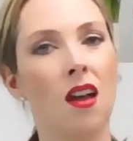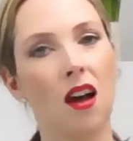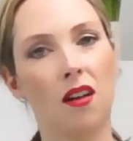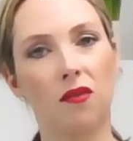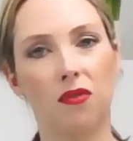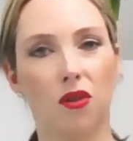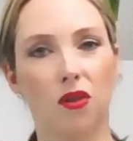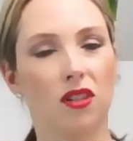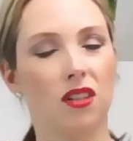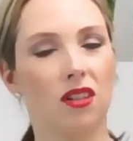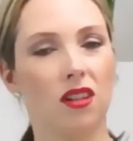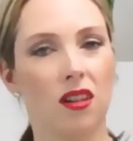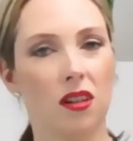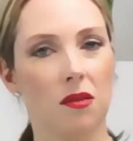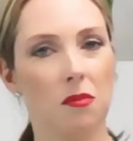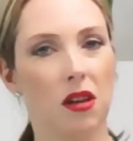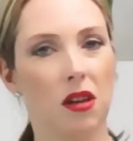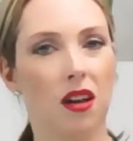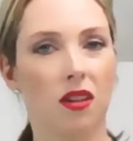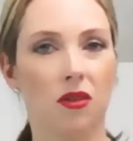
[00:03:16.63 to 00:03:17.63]

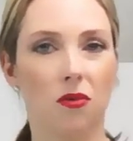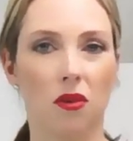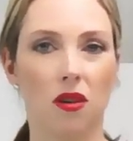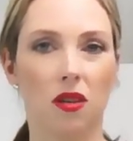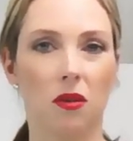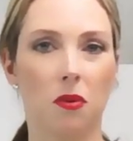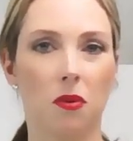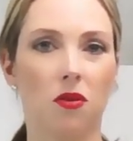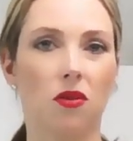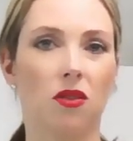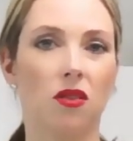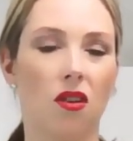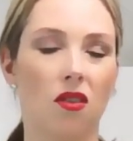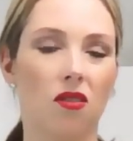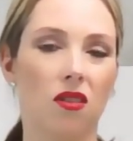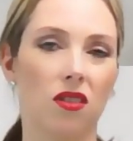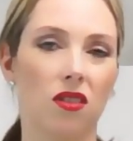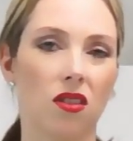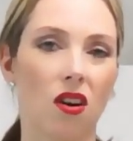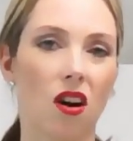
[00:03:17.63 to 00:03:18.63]
Unfortunately, because we're exposed to all
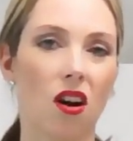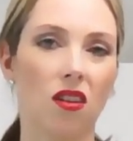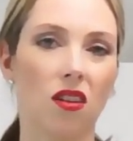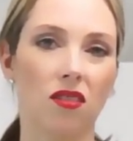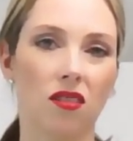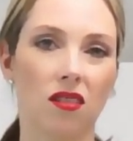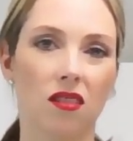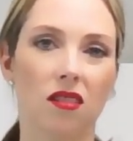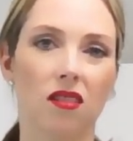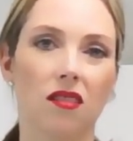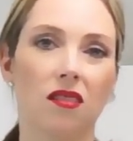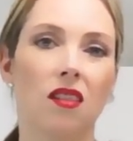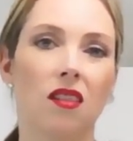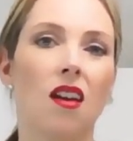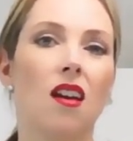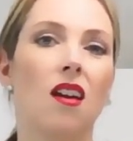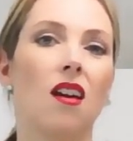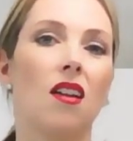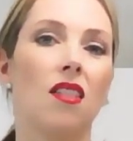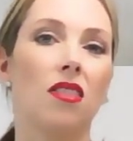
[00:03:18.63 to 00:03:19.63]
these toxins,
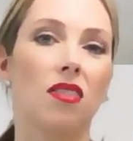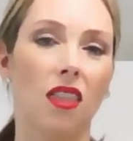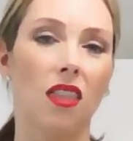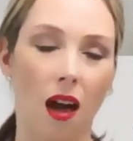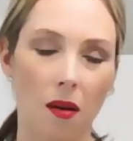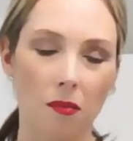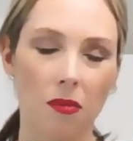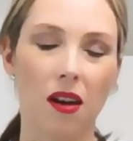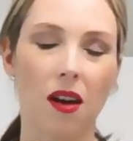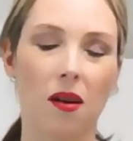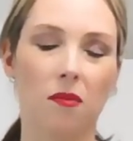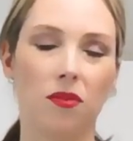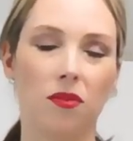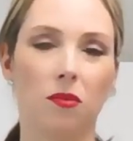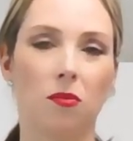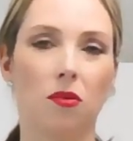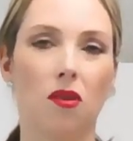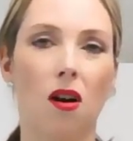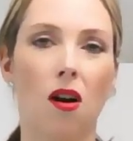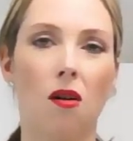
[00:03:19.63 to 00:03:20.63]
that becomes
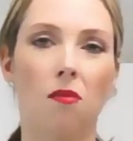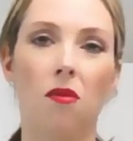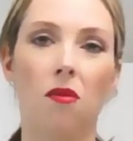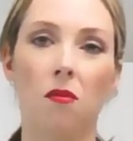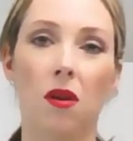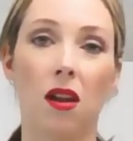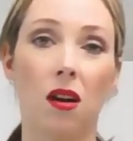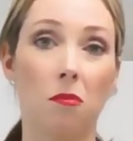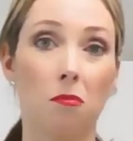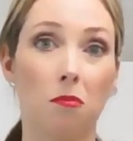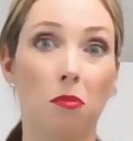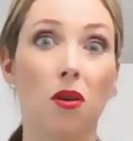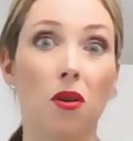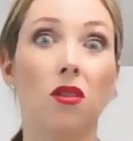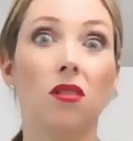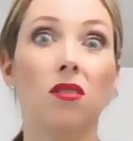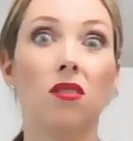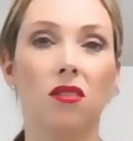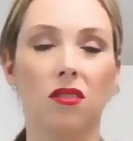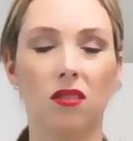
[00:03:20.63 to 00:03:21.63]
a problem and a
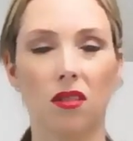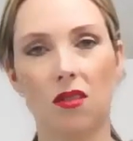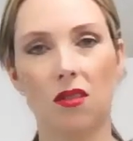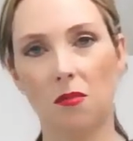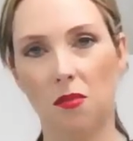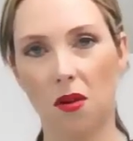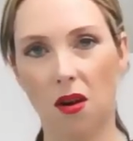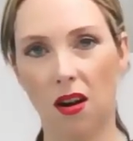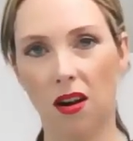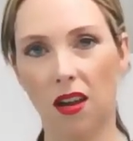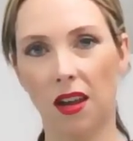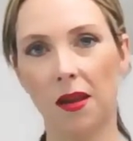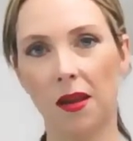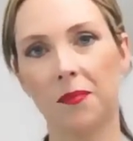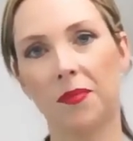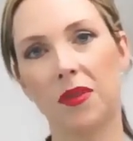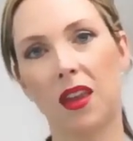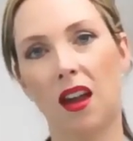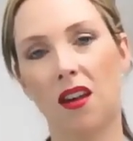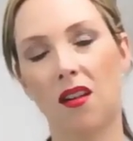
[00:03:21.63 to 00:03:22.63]
burden to the body,
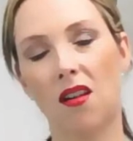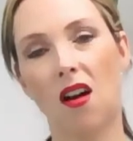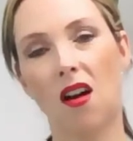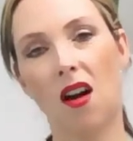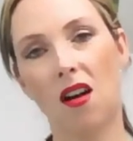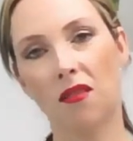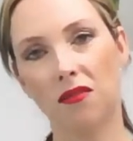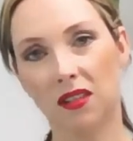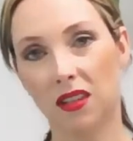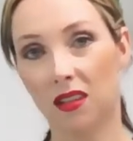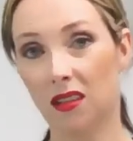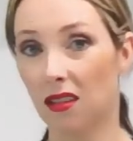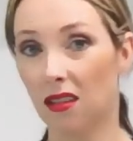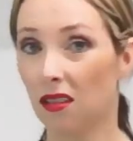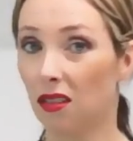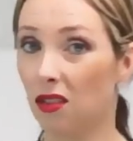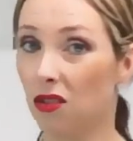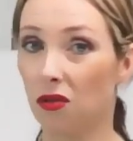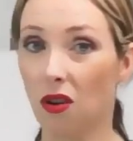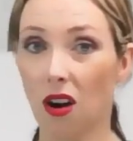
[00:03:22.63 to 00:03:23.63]
and
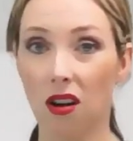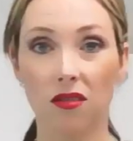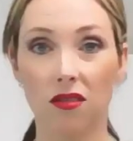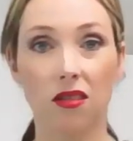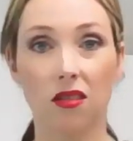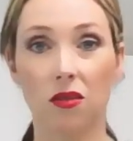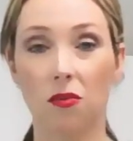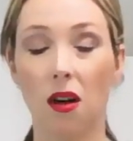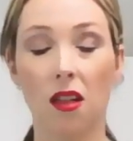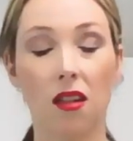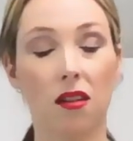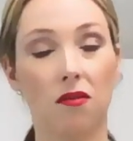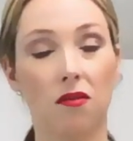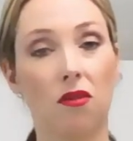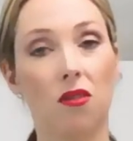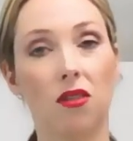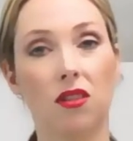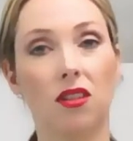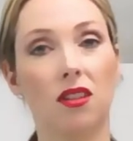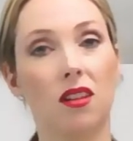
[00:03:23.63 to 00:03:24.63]
often the drugs as well,
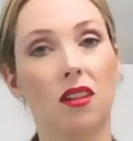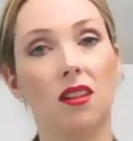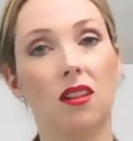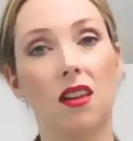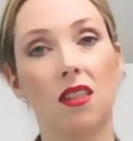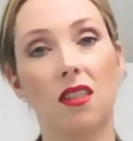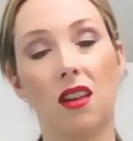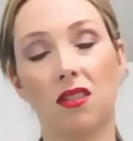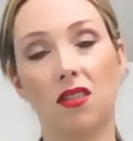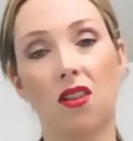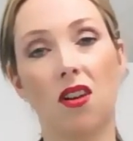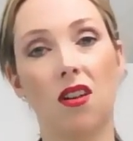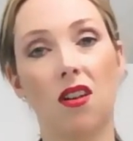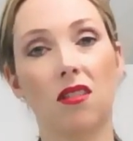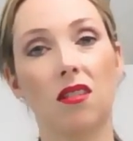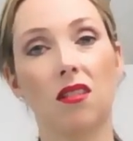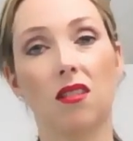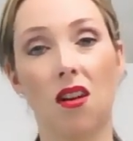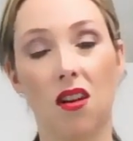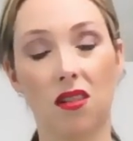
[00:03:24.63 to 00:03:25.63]
unfortunately, they
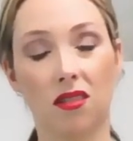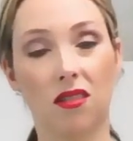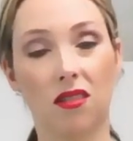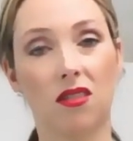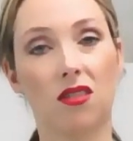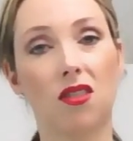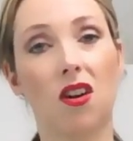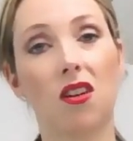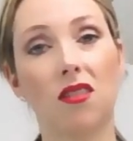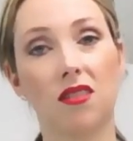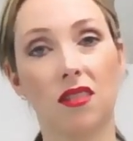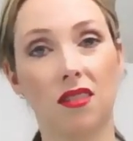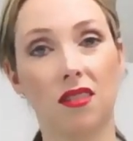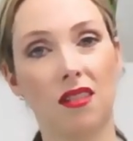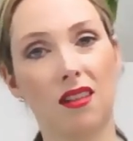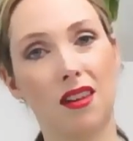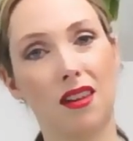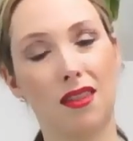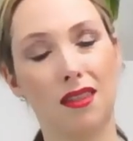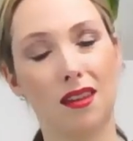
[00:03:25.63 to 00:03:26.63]
cause this
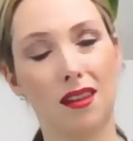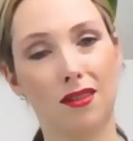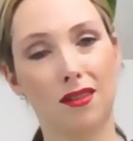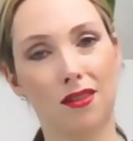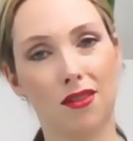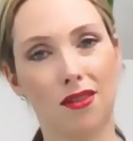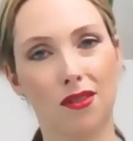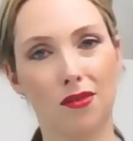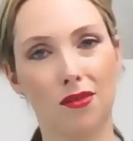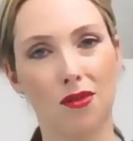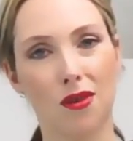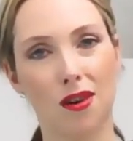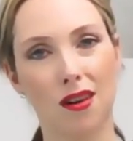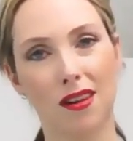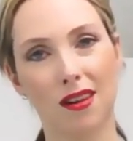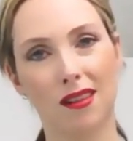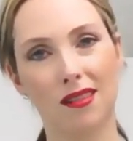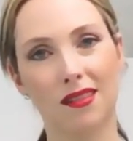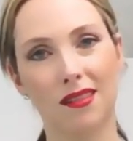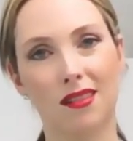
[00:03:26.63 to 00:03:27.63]
toxicity in the internal
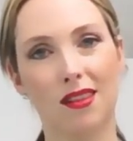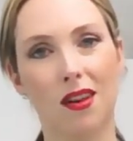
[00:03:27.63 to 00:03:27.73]
organs.